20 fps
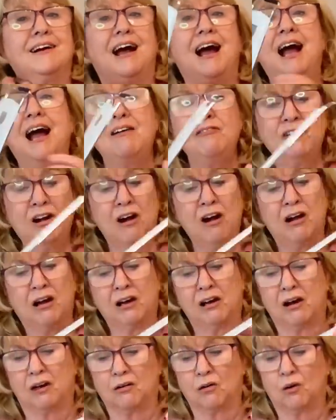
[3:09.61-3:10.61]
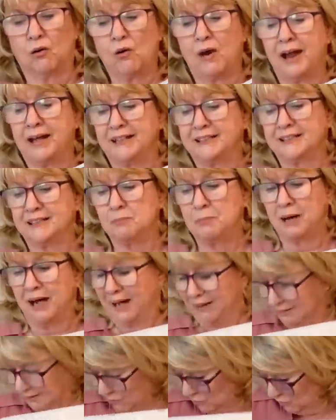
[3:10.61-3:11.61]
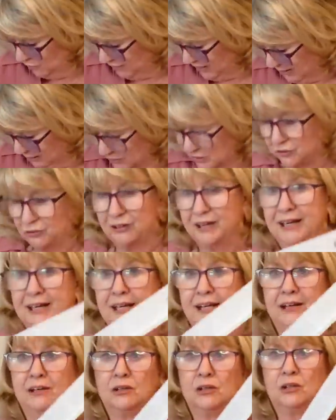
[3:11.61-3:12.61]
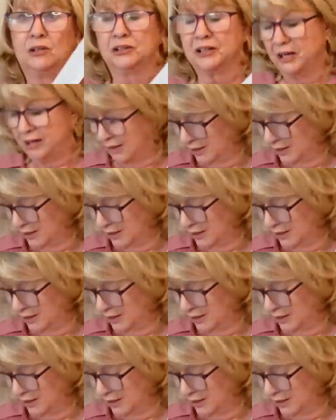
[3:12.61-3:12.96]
I have got a long grater, but I thought that was really good.